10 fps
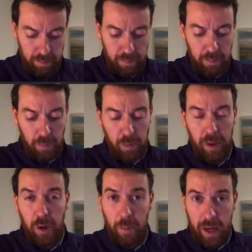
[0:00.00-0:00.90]
multiply
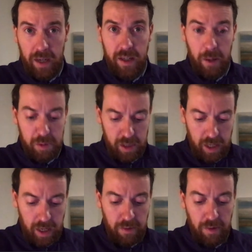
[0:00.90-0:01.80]
the omega times
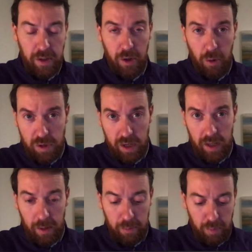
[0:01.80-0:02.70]
t, find the cosine of
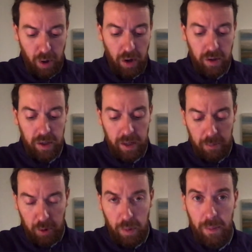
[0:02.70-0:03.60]
that product, and then
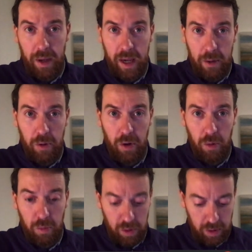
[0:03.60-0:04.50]
multiply by a
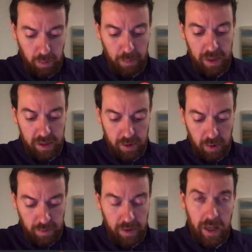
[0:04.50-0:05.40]
would be the sort
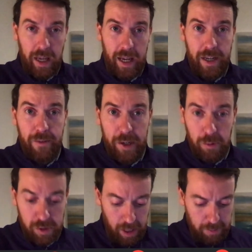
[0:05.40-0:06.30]
of individual
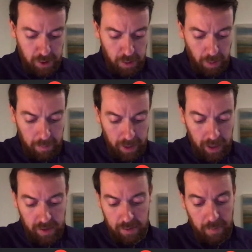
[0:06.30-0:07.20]
steps that you might
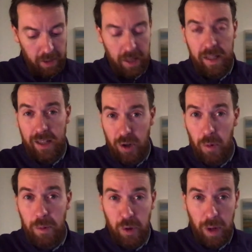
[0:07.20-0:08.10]
make. And that's what I
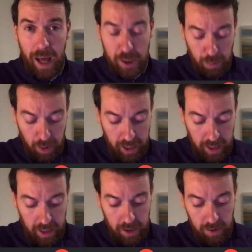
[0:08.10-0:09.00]
want to do
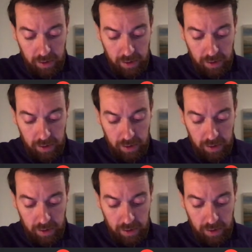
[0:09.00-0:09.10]
algebraically here.